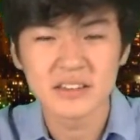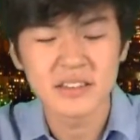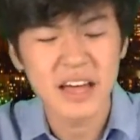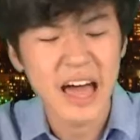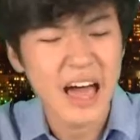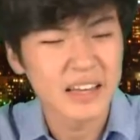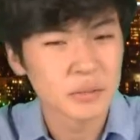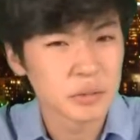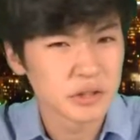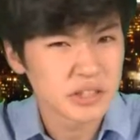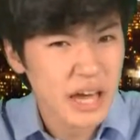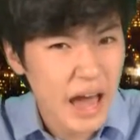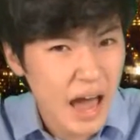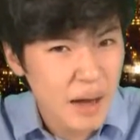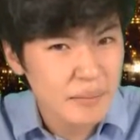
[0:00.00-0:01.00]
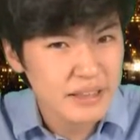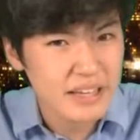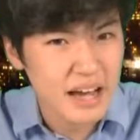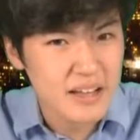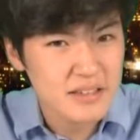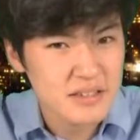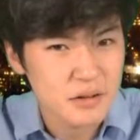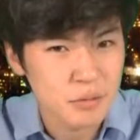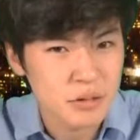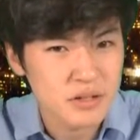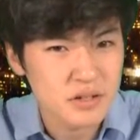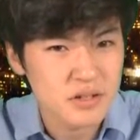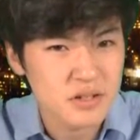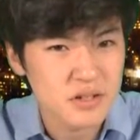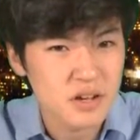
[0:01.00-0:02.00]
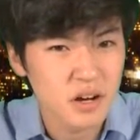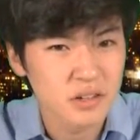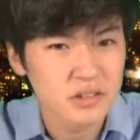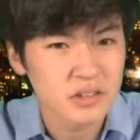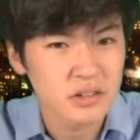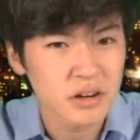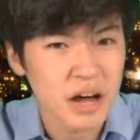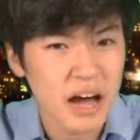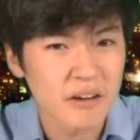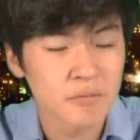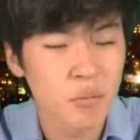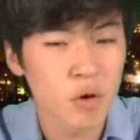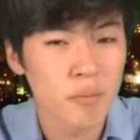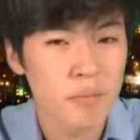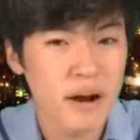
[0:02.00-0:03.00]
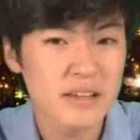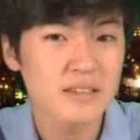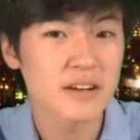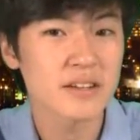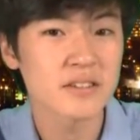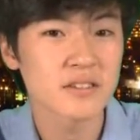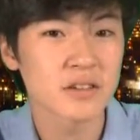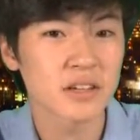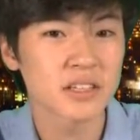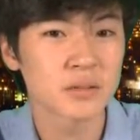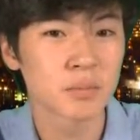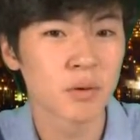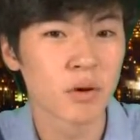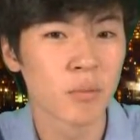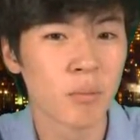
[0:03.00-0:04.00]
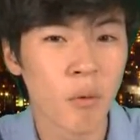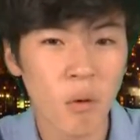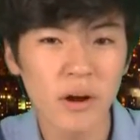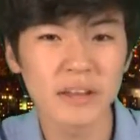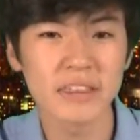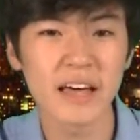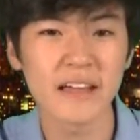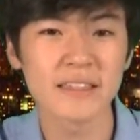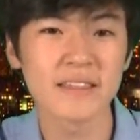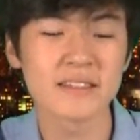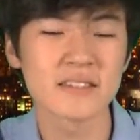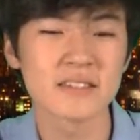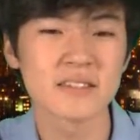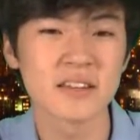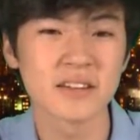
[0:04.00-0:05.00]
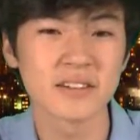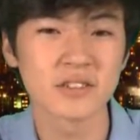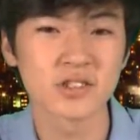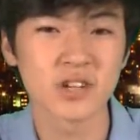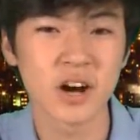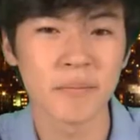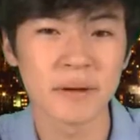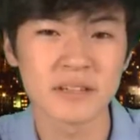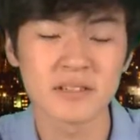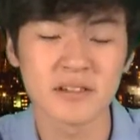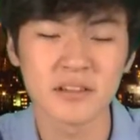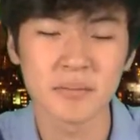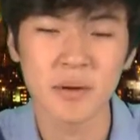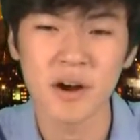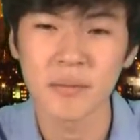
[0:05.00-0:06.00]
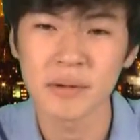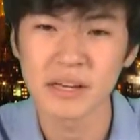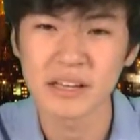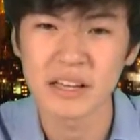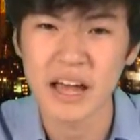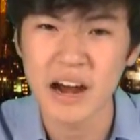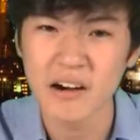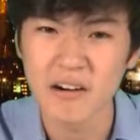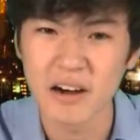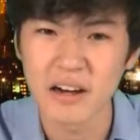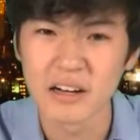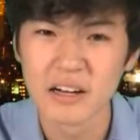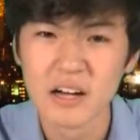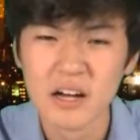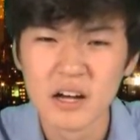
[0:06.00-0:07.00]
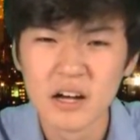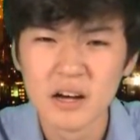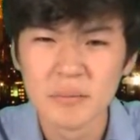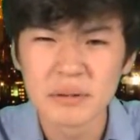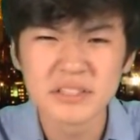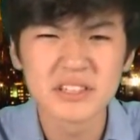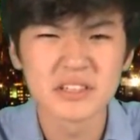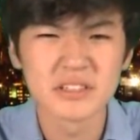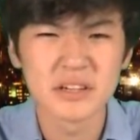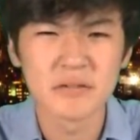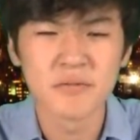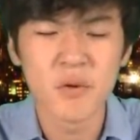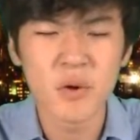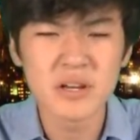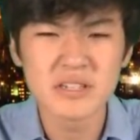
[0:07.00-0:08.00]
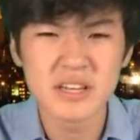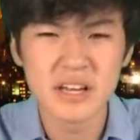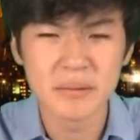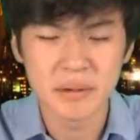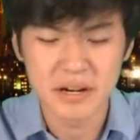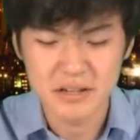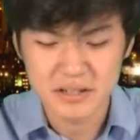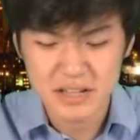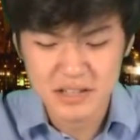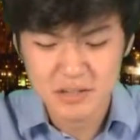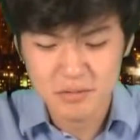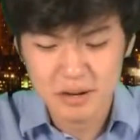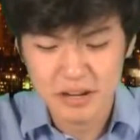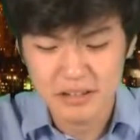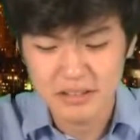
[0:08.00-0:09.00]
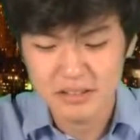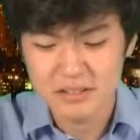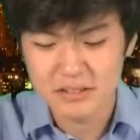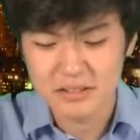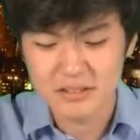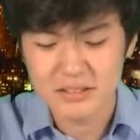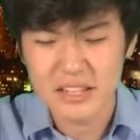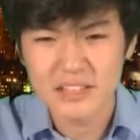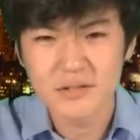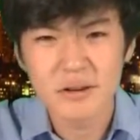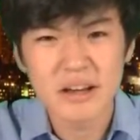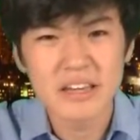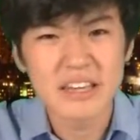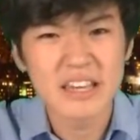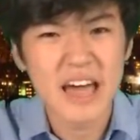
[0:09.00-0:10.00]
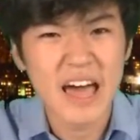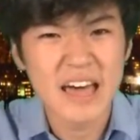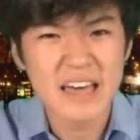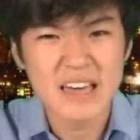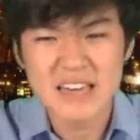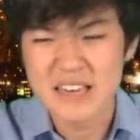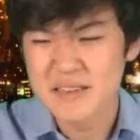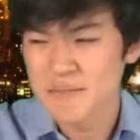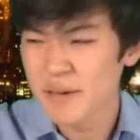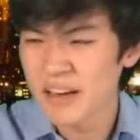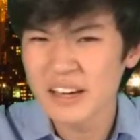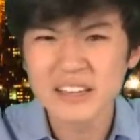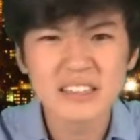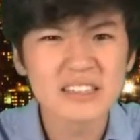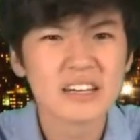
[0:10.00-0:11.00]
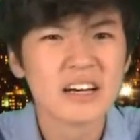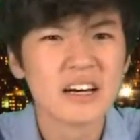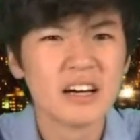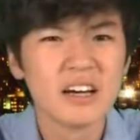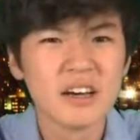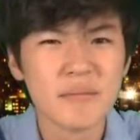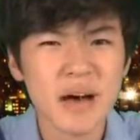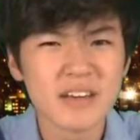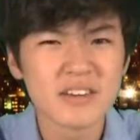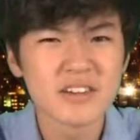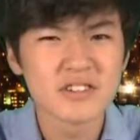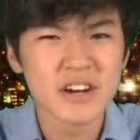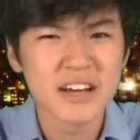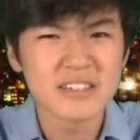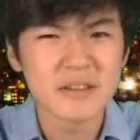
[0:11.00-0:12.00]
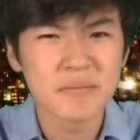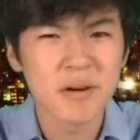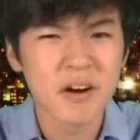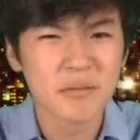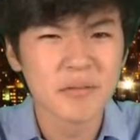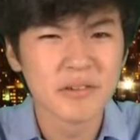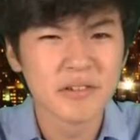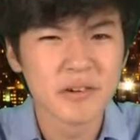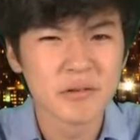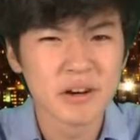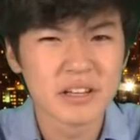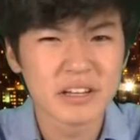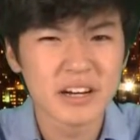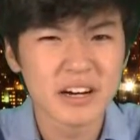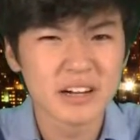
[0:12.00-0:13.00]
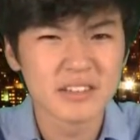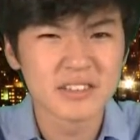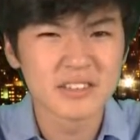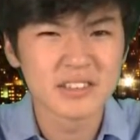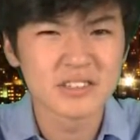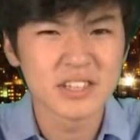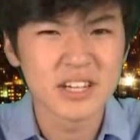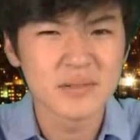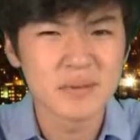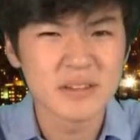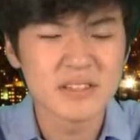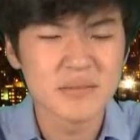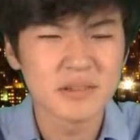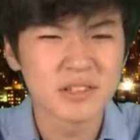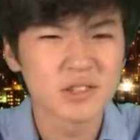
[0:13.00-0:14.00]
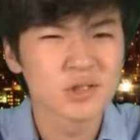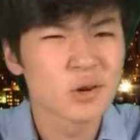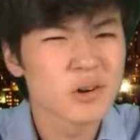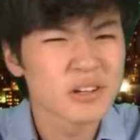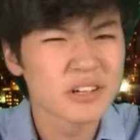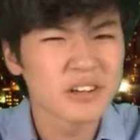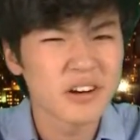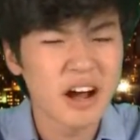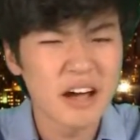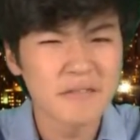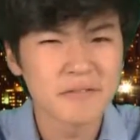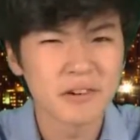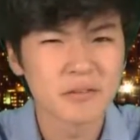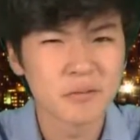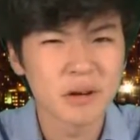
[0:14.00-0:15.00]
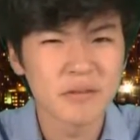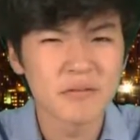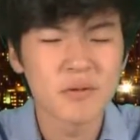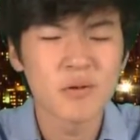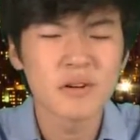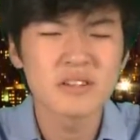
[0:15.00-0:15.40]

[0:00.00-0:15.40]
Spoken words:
to the animals' habitats. The researchers also have more precedents to explore more in depth the southern tropics during the Permian era. But seriously, 40 centimeters, that's around yay big. Imagine a Jurassic Park movie where the characters are chased by something shorter than your iPhone. Wait, 40